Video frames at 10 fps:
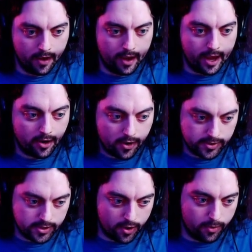And
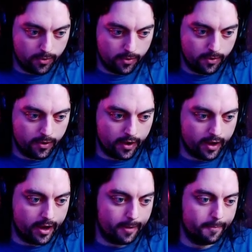also,
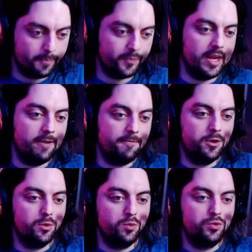if
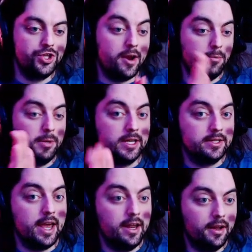you cherry pick a
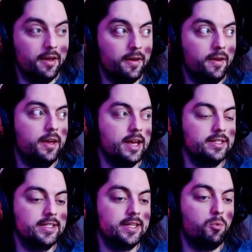site and
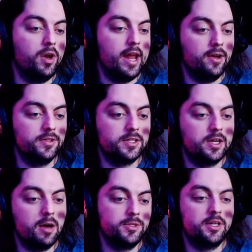someone else
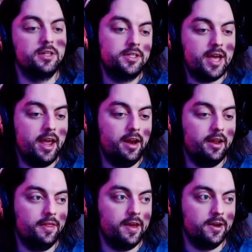comes to the site,
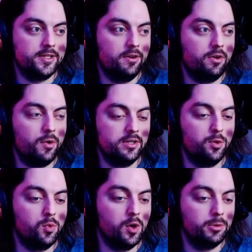they are still going to
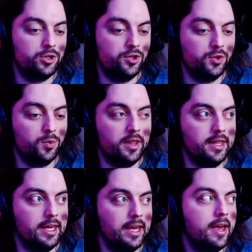warp to
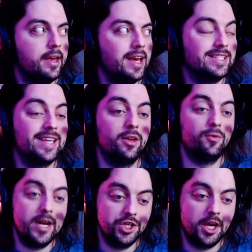the
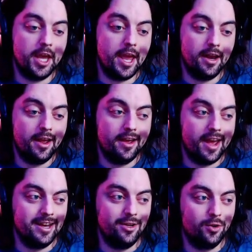acceleration gate,
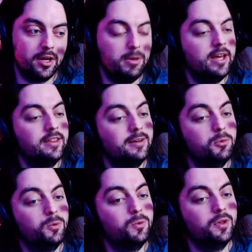and you can make them
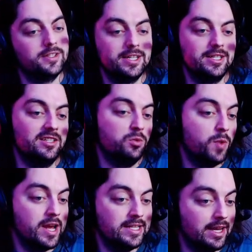essentially
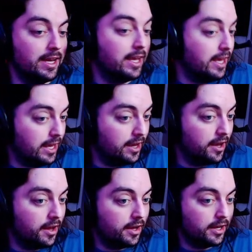waste a key
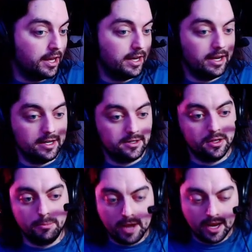getting into the
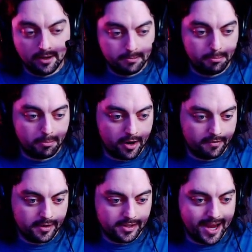main part of
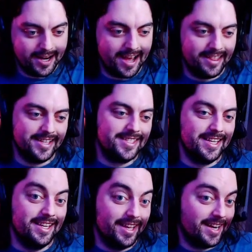the site and then see
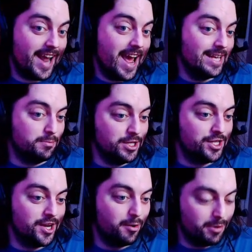that it has been
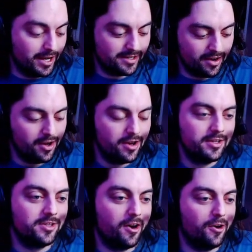cherry picked.
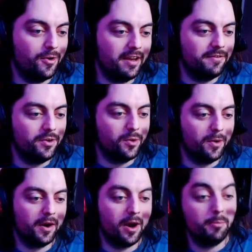So if
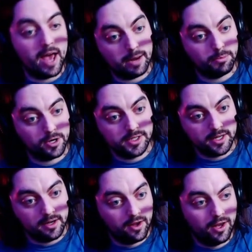you're a bad
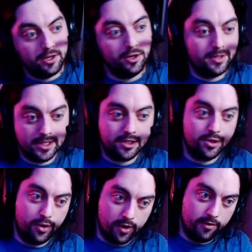person, use this to
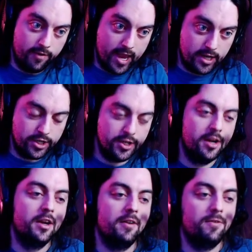your advantage.
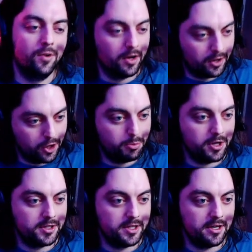If you're a good
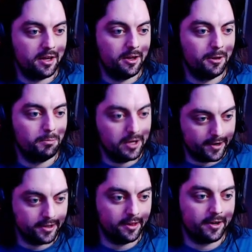person, be on
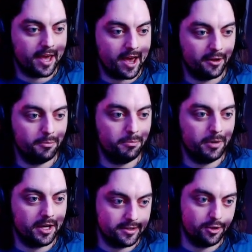the lookout
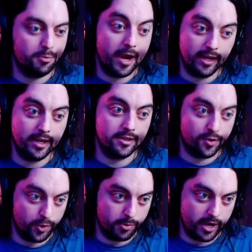because you might get
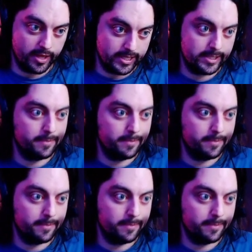screwed by this.